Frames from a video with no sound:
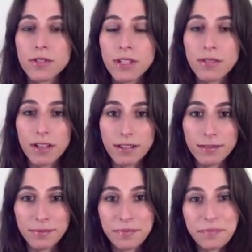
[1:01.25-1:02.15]
Shiva,
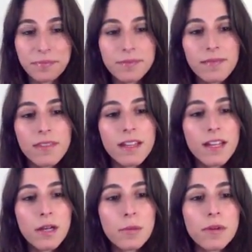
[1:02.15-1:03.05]

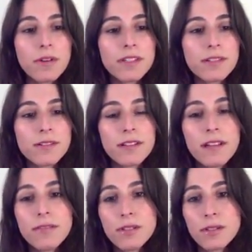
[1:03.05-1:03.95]
because there's a lovely